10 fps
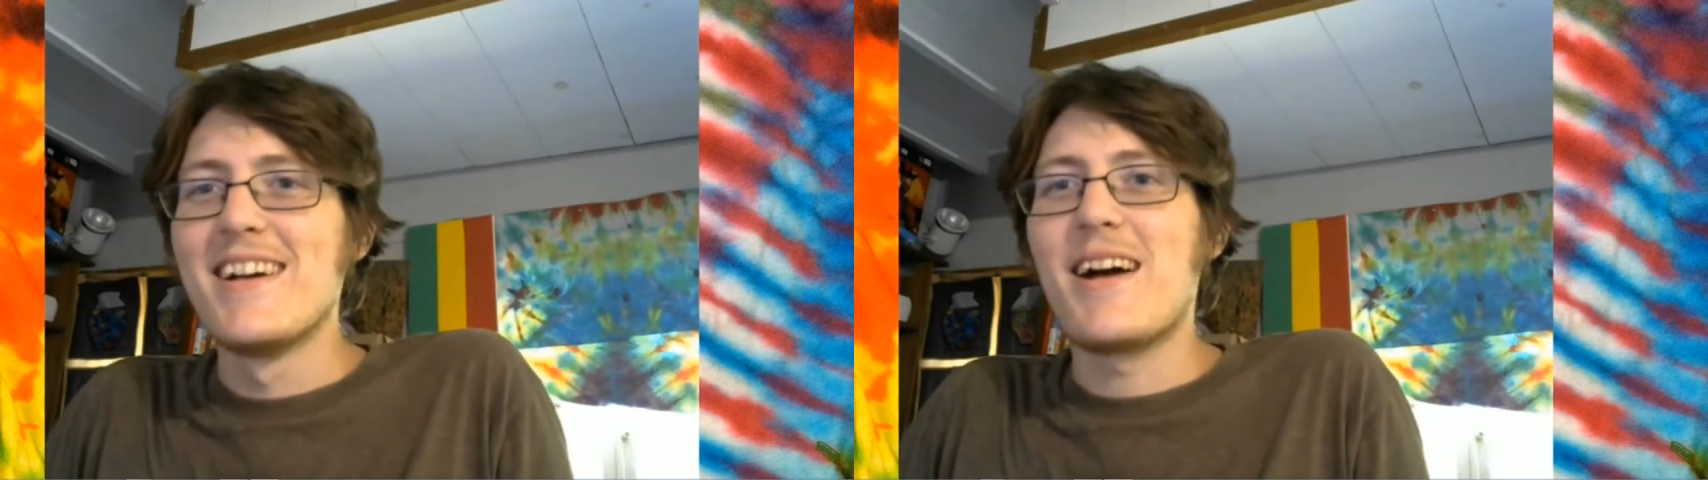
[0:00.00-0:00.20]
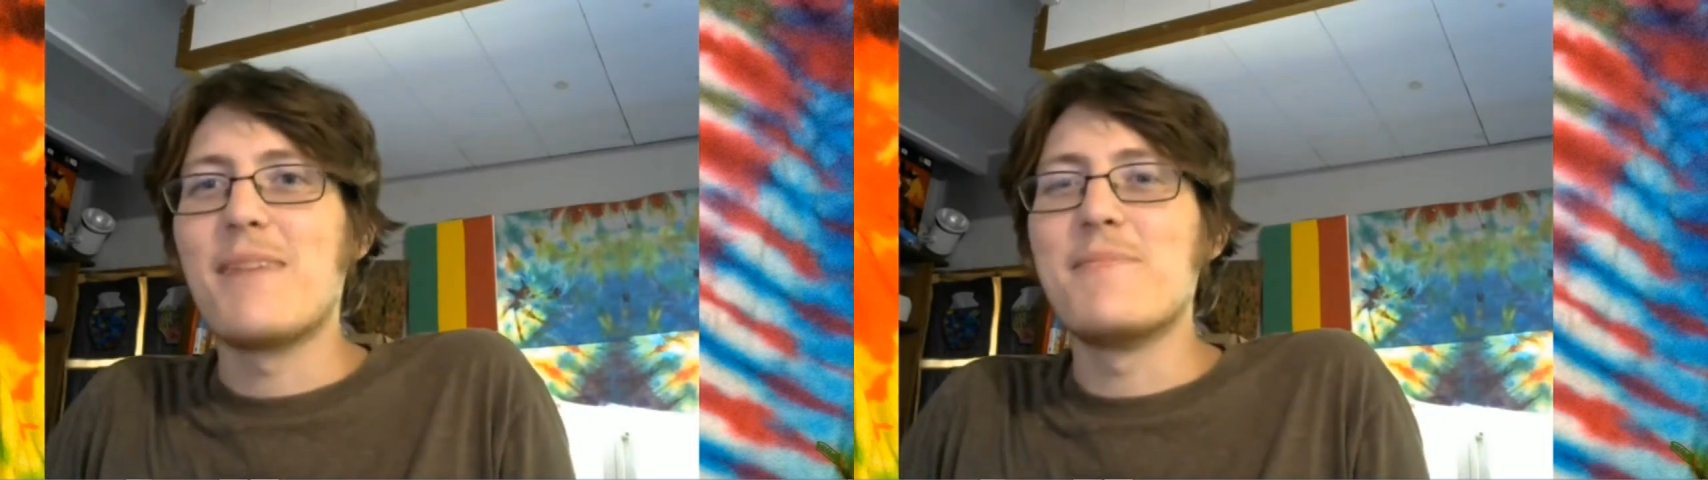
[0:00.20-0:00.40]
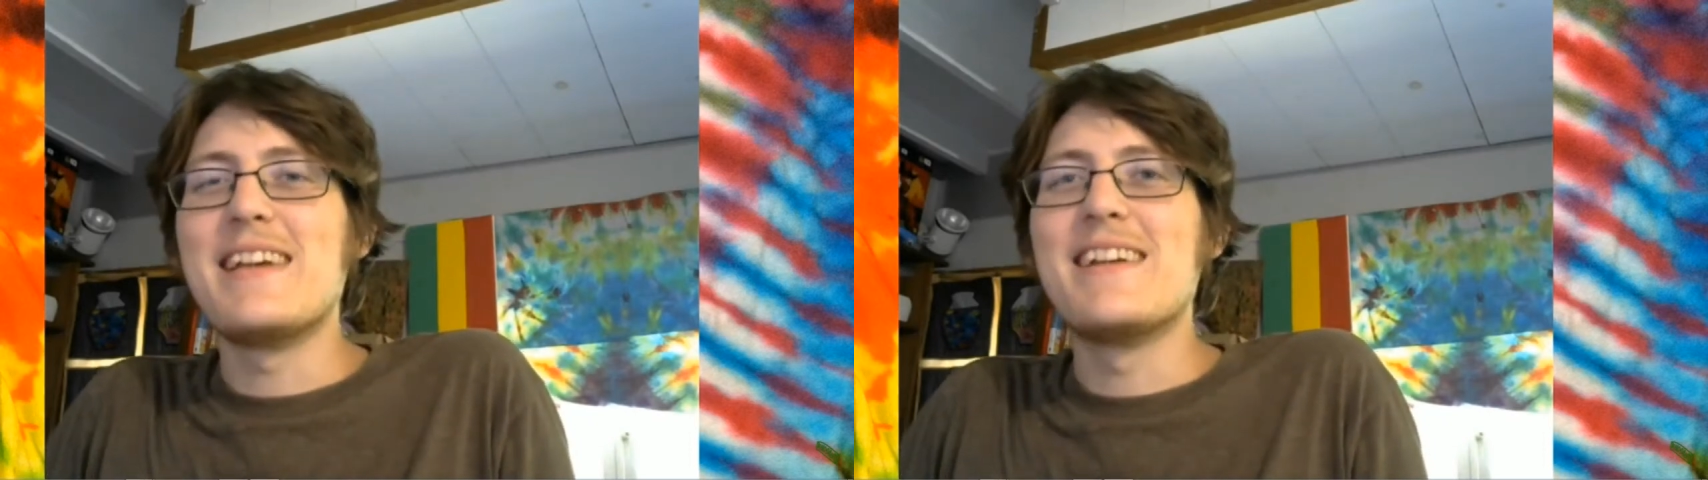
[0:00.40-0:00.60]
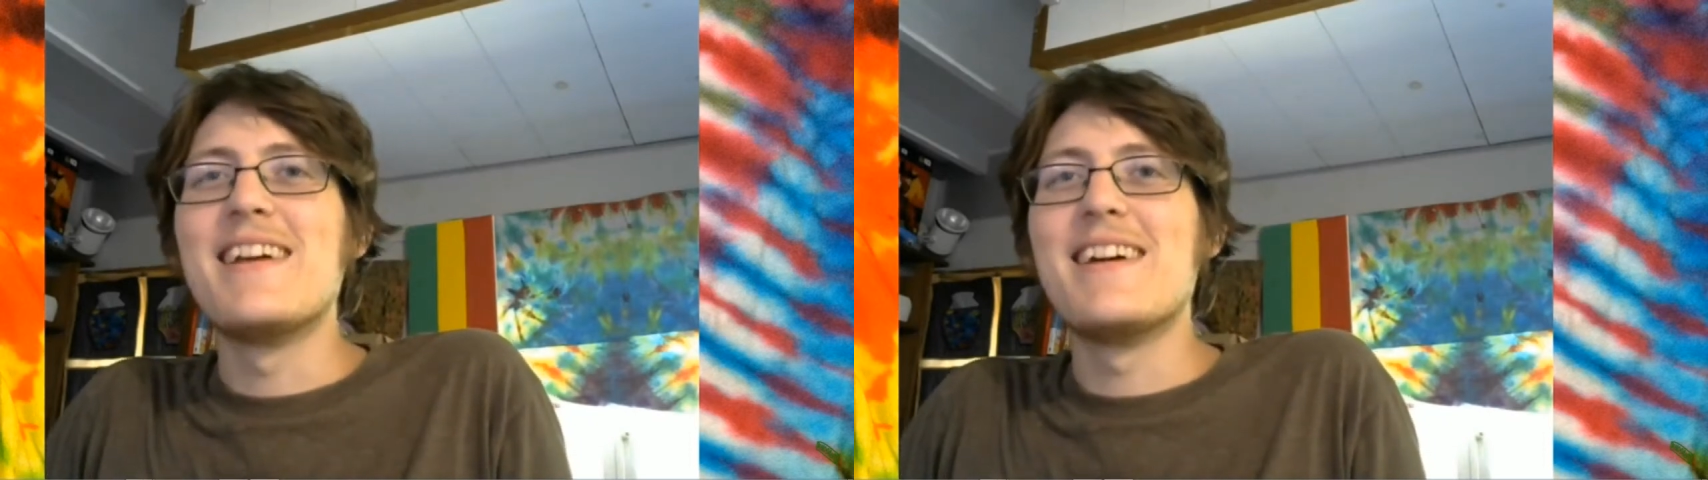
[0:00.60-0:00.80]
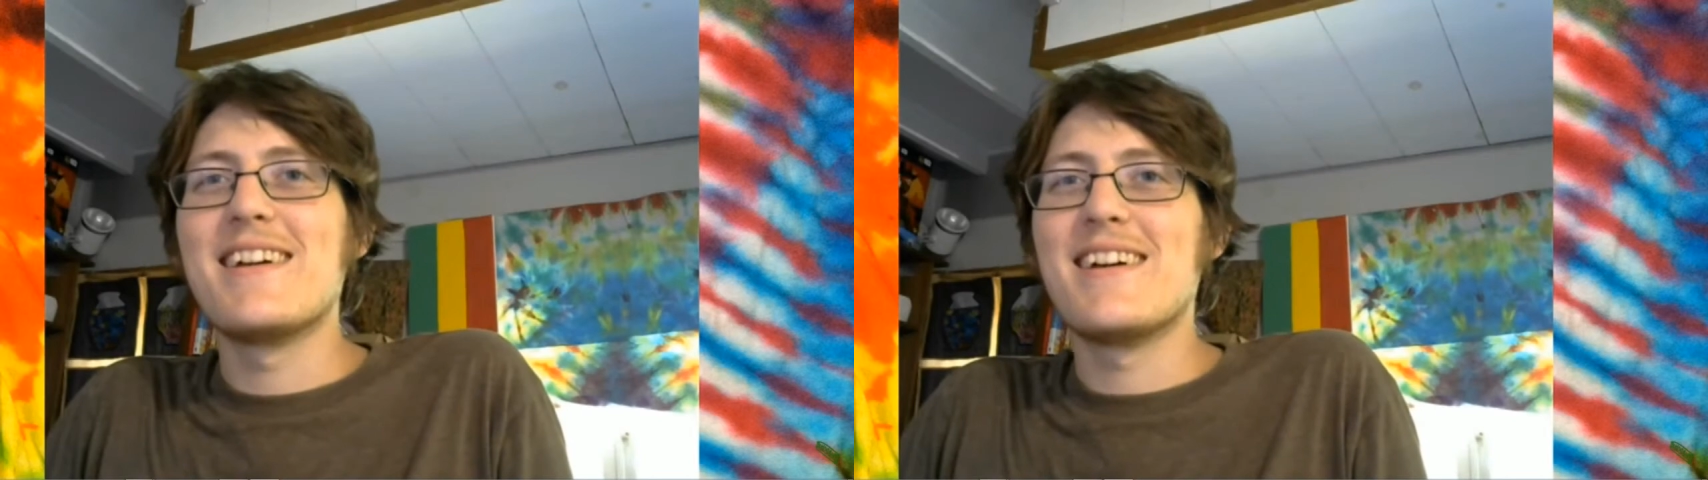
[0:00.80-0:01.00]
I mean,
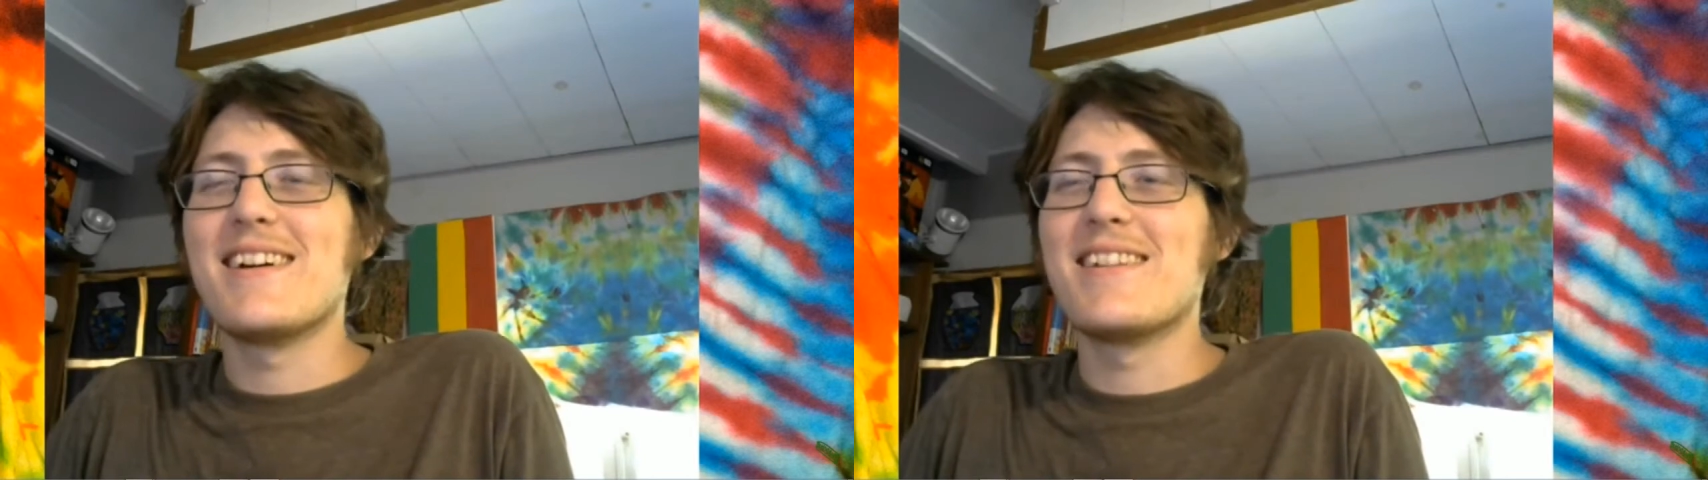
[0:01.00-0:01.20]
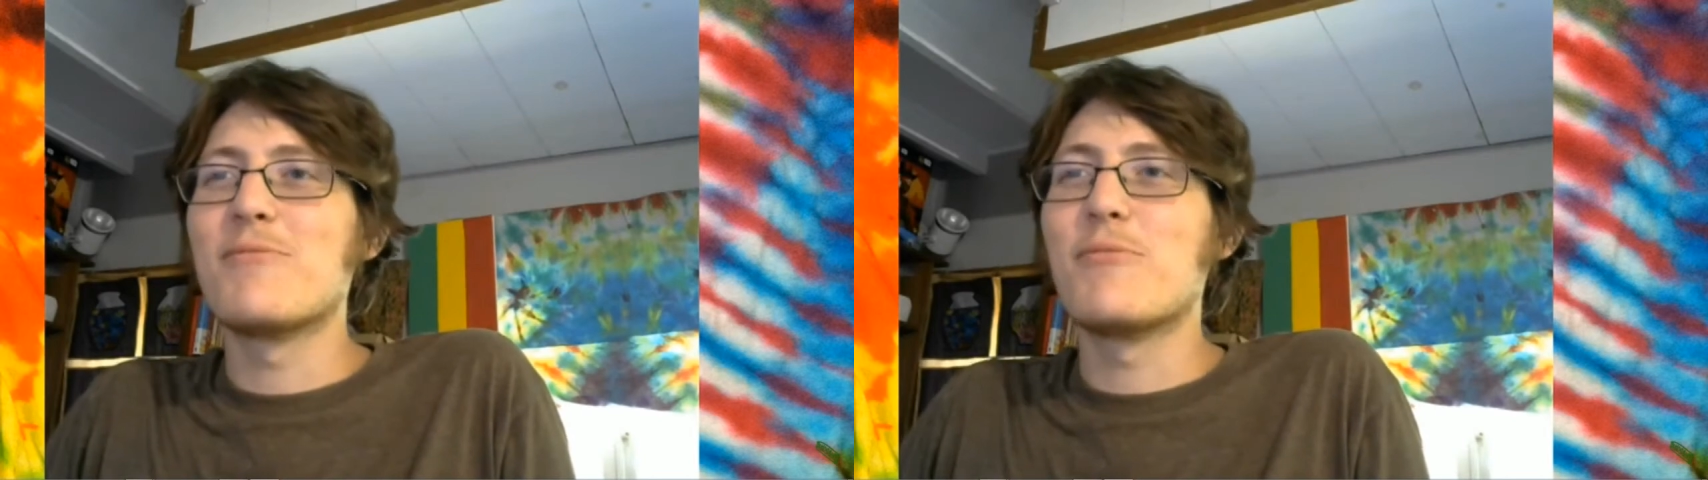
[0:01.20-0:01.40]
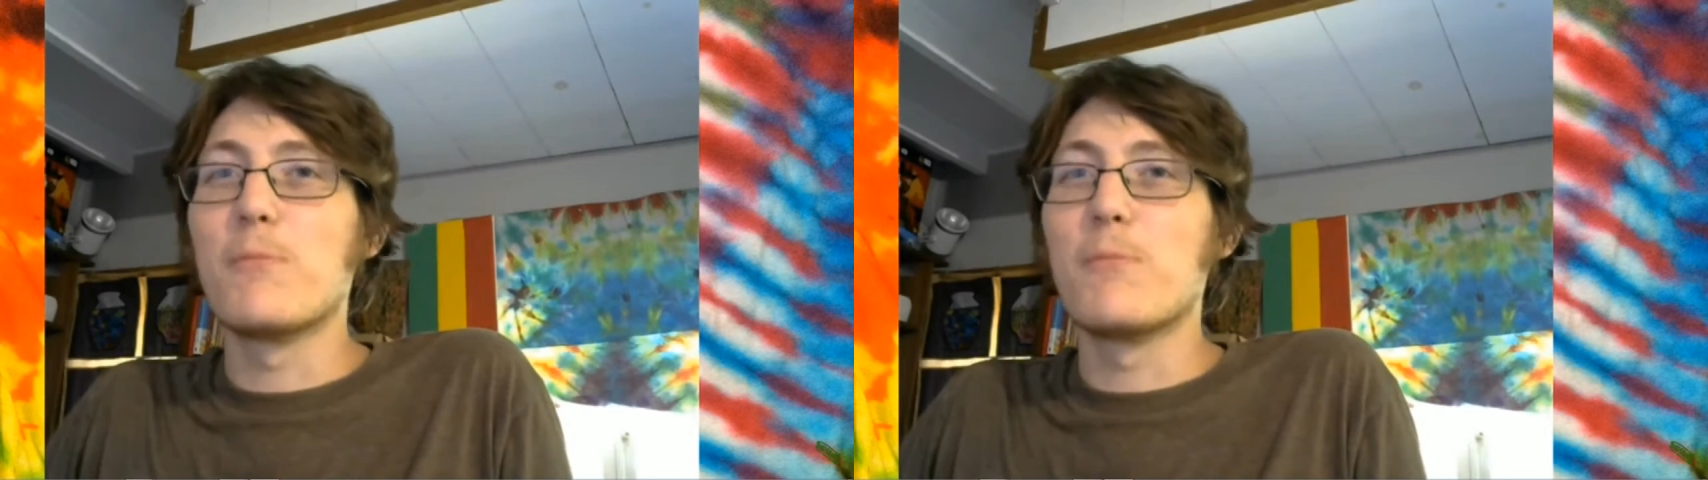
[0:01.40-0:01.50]
we're